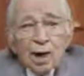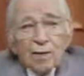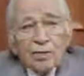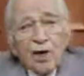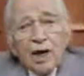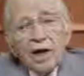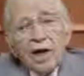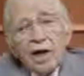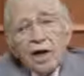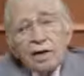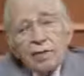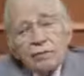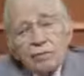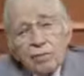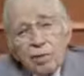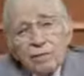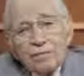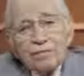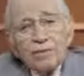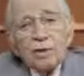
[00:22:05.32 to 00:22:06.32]
They have
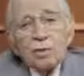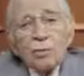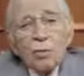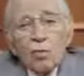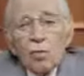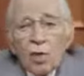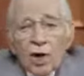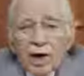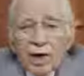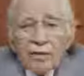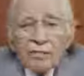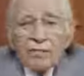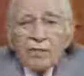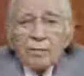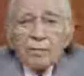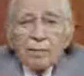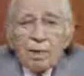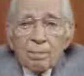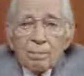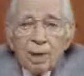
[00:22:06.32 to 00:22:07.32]
drifted away
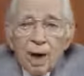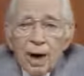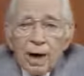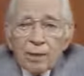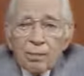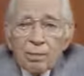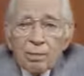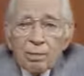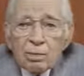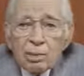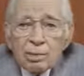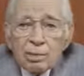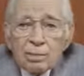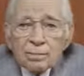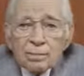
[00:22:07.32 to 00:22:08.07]
from the Bible,